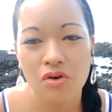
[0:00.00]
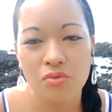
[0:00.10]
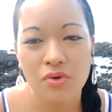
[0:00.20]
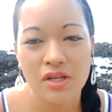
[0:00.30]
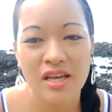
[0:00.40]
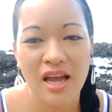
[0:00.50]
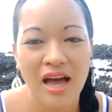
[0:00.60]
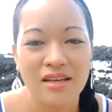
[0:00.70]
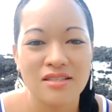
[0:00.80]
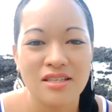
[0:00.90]
really
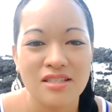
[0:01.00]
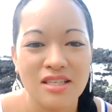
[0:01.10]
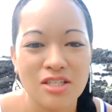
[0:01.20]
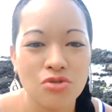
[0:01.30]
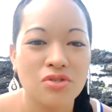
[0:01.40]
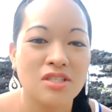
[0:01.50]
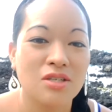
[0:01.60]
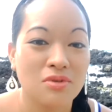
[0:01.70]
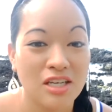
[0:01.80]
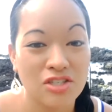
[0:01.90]
has this
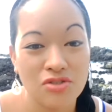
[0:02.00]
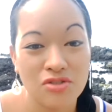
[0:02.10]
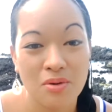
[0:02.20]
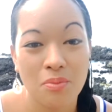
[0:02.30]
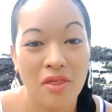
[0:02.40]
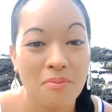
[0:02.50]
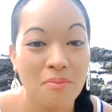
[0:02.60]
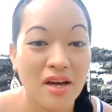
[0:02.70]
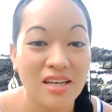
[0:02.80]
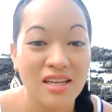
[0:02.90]
interesting relationship with
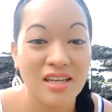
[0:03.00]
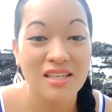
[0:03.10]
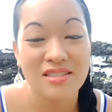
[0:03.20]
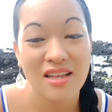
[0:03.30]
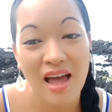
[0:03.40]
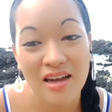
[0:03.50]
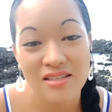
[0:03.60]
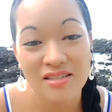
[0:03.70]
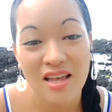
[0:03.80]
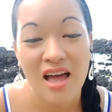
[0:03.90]
money, sex,